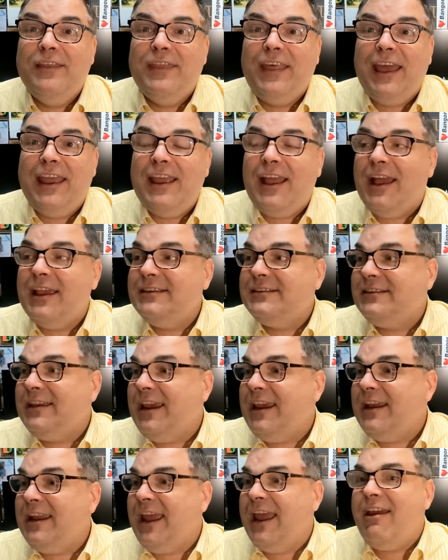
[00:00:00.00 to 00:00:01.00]
I
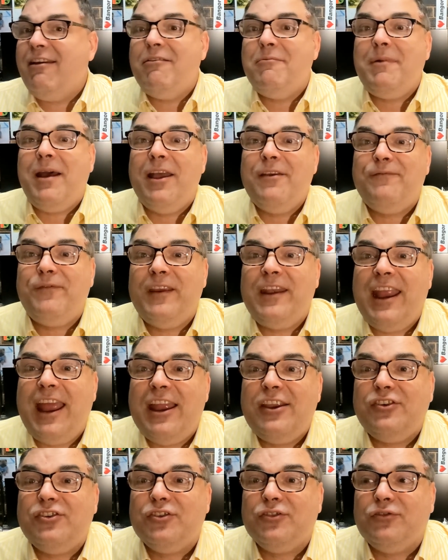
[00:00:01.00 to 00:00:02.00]
said, here are my
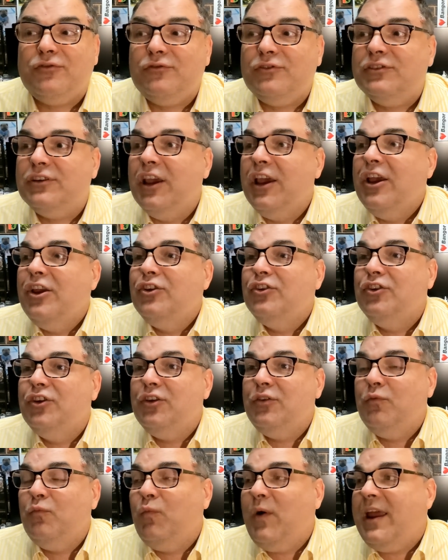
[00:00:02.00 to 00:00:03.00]
financials.
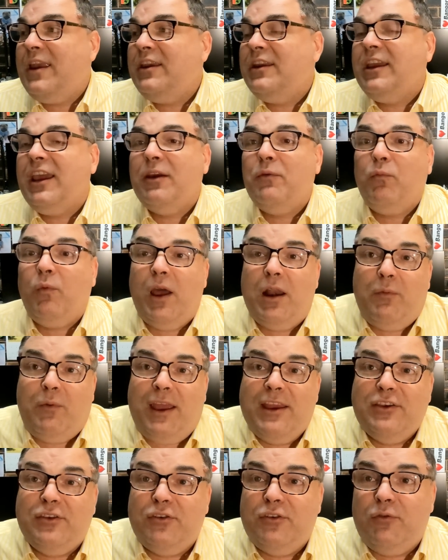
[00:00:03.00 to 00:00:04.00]
What do
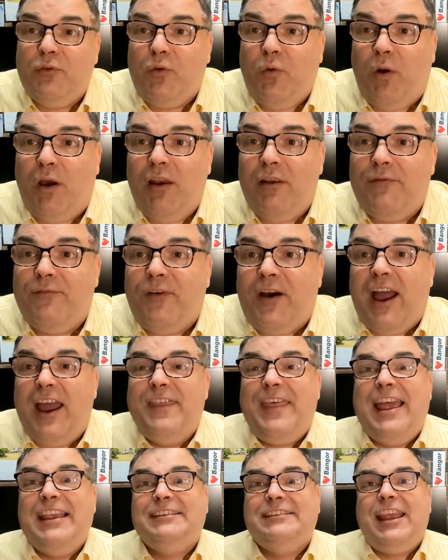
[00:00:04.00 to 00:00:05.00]
I do to qualify?
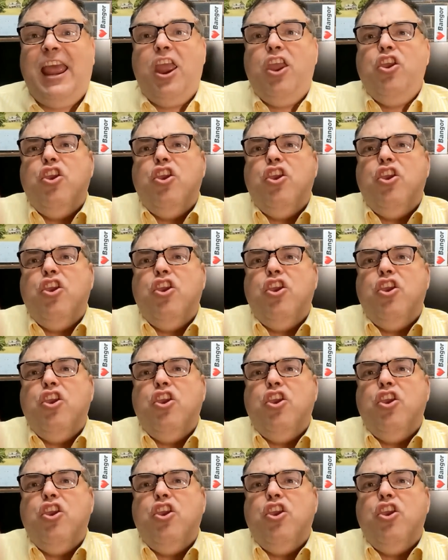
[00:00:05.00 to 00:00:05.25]
They say,